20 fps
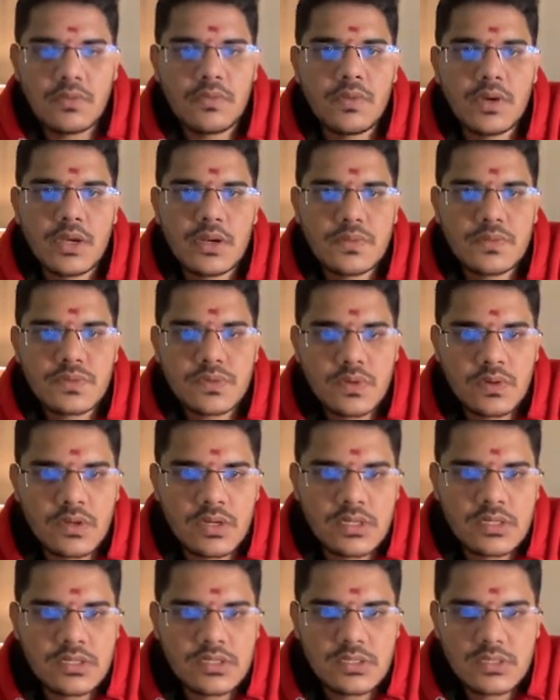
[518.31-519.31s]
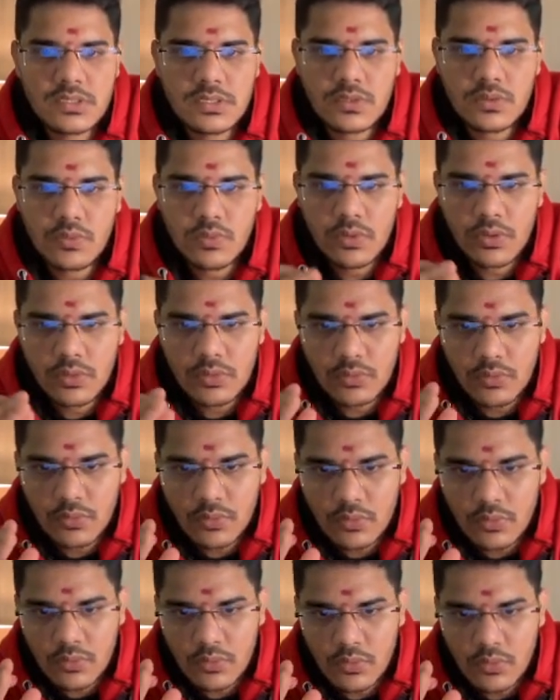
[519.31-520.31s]
Weight of solids is equal
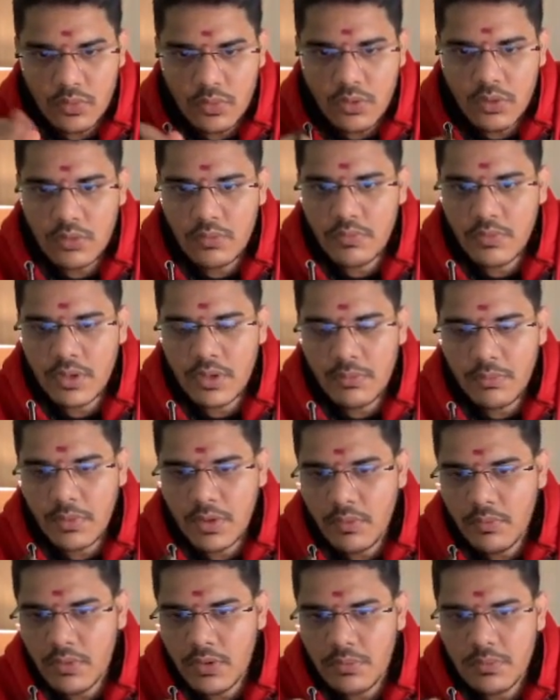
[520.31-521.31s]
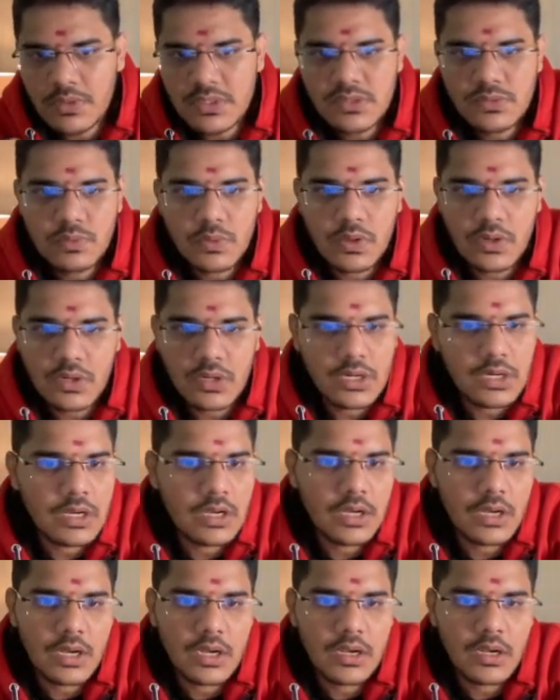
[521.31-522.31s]
to total weight by 1 plus water
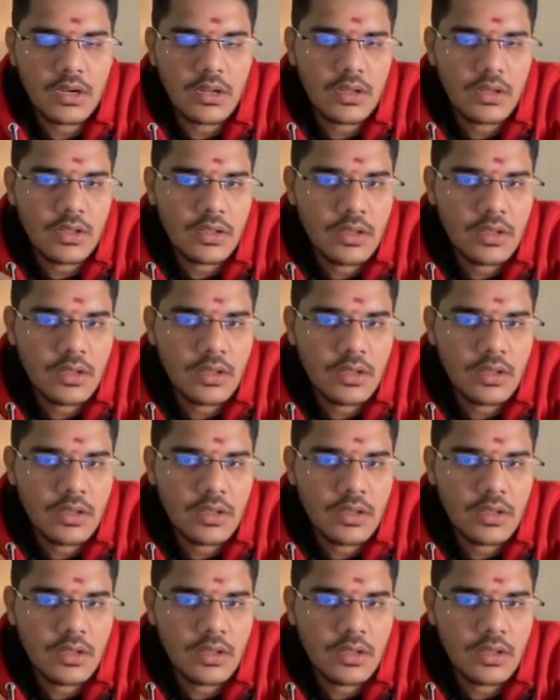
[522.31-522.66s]
content.